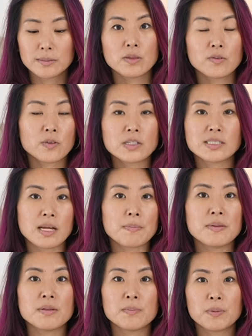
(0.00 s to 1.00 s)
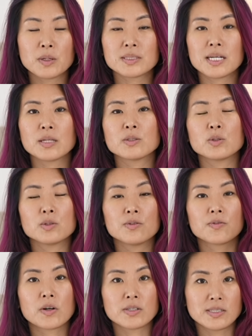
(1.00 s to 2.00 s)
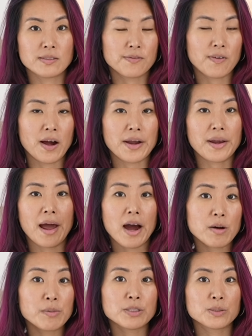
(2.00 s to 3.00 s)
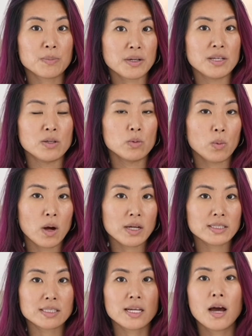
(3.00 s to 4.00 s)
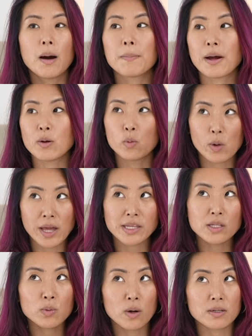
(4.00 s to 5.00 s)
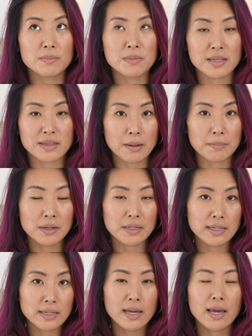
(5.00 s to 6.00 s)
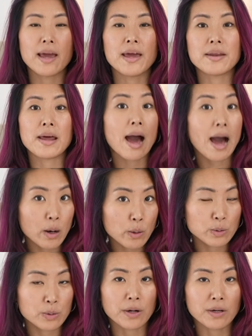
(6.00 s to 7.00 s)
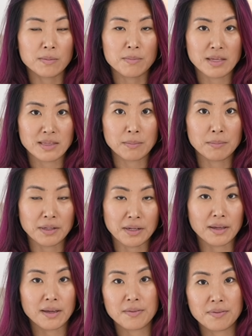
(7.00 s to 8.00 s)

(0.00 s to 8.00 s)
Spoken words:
The first step in the book tells you to first define how much money you want, by when you want to make that money, and how you are going to make that money.